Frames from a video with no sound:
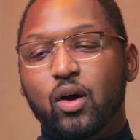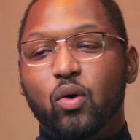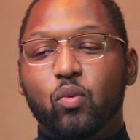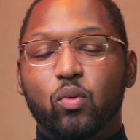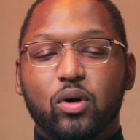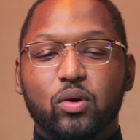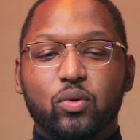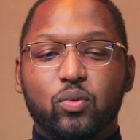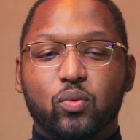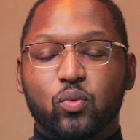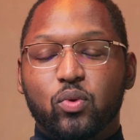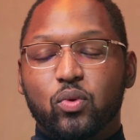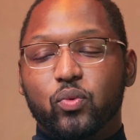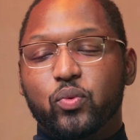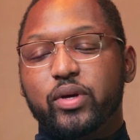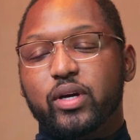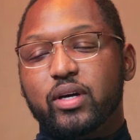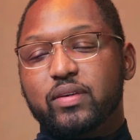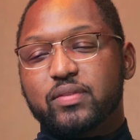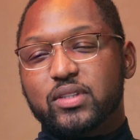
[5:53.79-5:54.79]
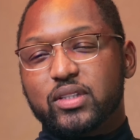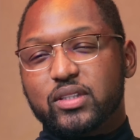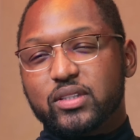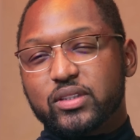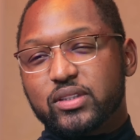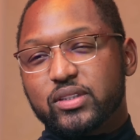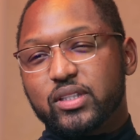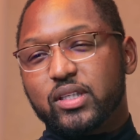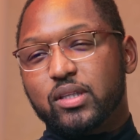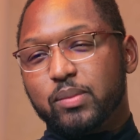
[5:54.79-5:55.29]
Well, what we have to
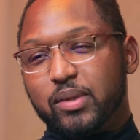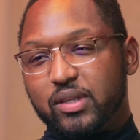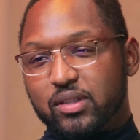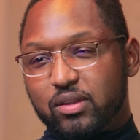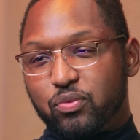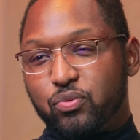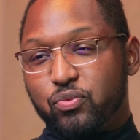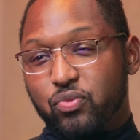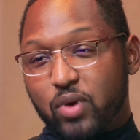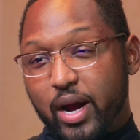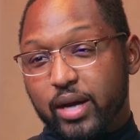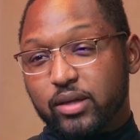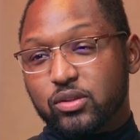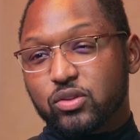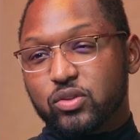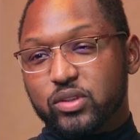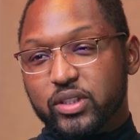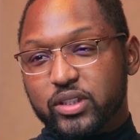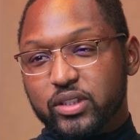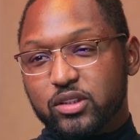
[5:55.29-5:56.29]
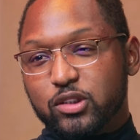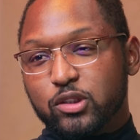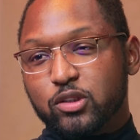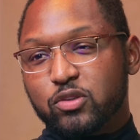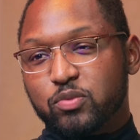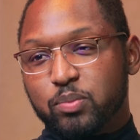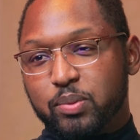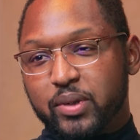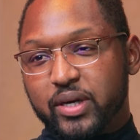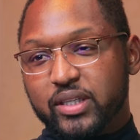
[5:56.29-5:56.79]
understand about the fractal nature
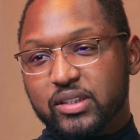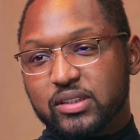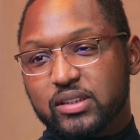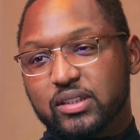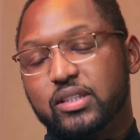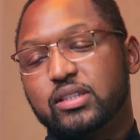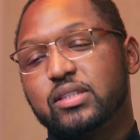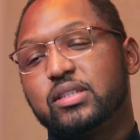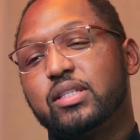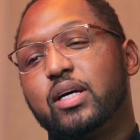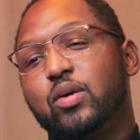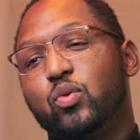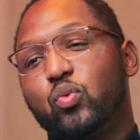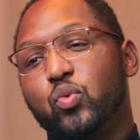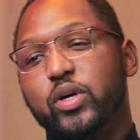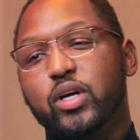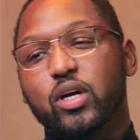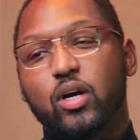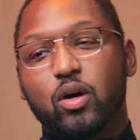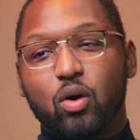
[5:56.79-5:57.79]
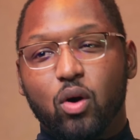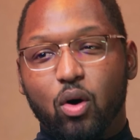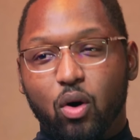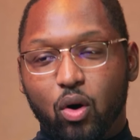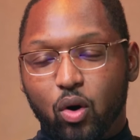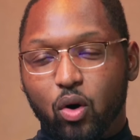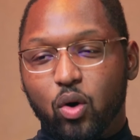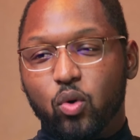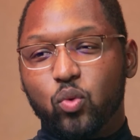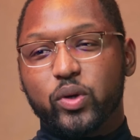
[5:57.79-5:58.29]
of price is that we are
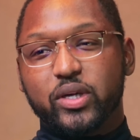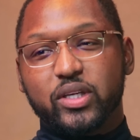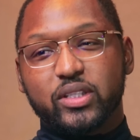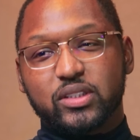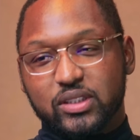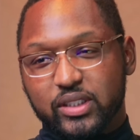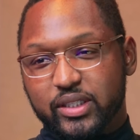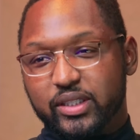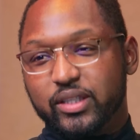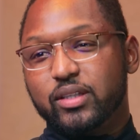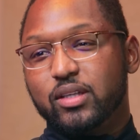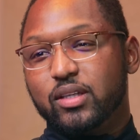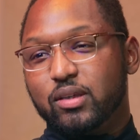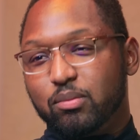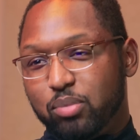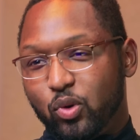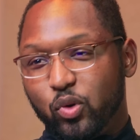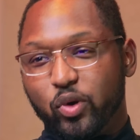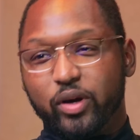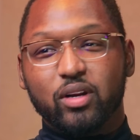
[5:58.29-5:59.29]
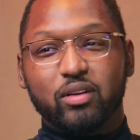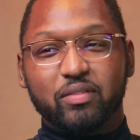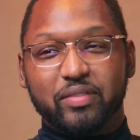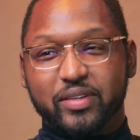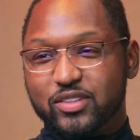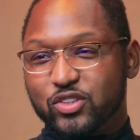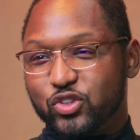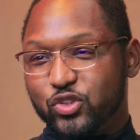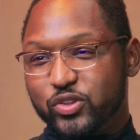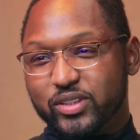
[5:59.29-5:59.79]
always in a point of
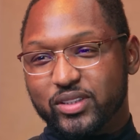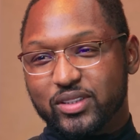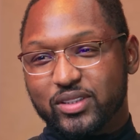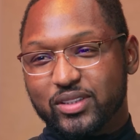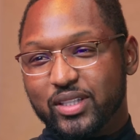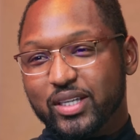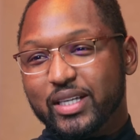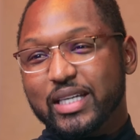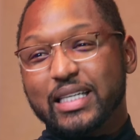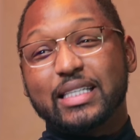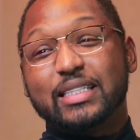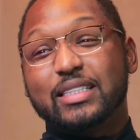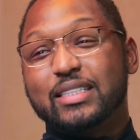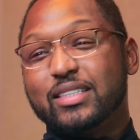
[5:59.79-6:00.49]
interest. It